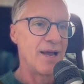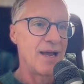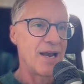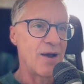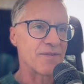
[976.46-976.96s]

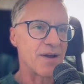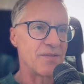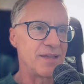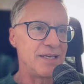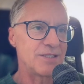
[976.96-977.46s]
now I've got
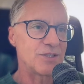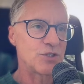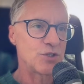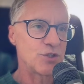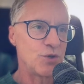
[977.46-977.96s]
these
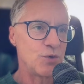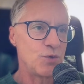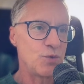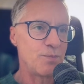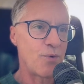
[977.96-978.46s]

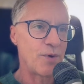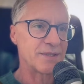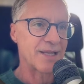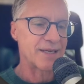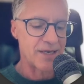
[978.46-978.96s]
2
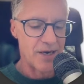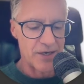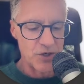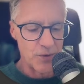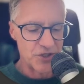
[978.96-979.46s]
points selected. I
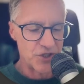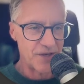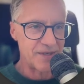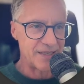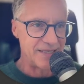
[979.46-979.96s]
need to do a
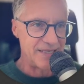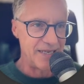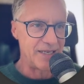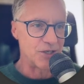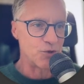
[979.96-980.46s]
Shift
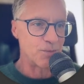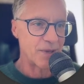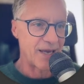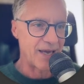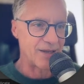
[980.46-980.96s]
D to
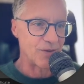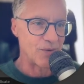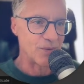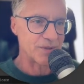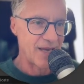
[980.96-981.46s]
duplicate
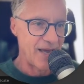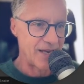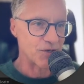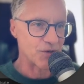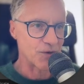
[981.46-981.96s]
those,
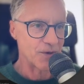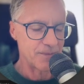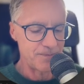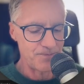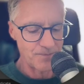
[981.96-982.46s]
Enter,
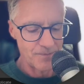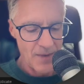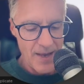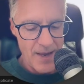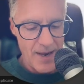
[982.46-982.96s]

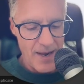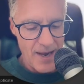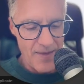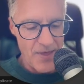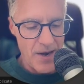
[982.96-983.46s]

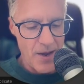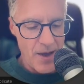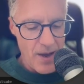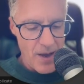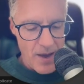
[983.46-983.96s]
and then
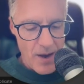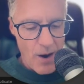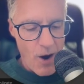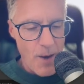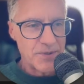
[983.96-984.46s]

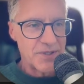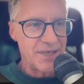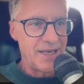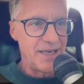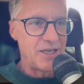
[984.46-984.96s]

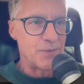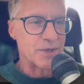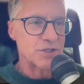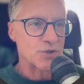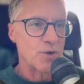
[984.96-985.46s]
Option E to
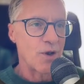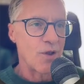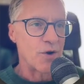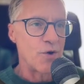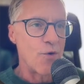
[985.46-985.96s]
extrude
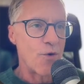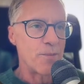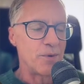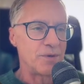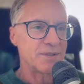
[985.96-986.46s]
along
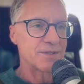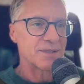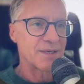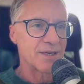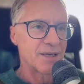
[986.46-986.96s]
normals.
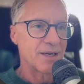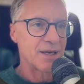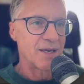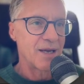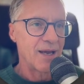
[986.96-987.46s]

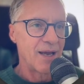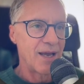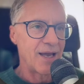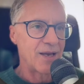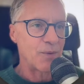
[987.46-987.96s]

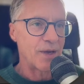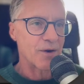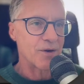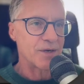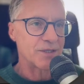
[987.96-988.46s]
And we are
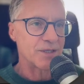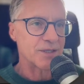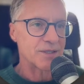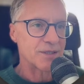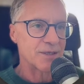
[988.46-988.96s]
going to
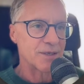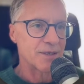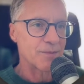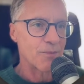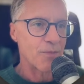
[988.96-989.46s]
just
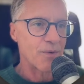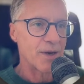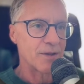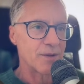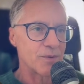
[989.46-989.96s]

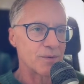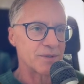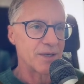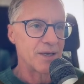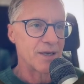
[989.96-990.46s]
bring those
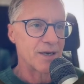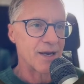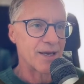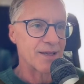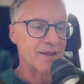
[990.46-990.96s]
in
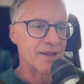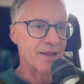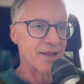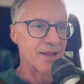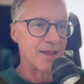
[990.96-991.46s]
like
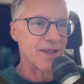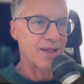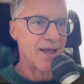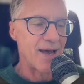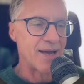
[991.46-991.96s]

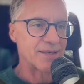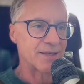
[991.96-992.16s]
that.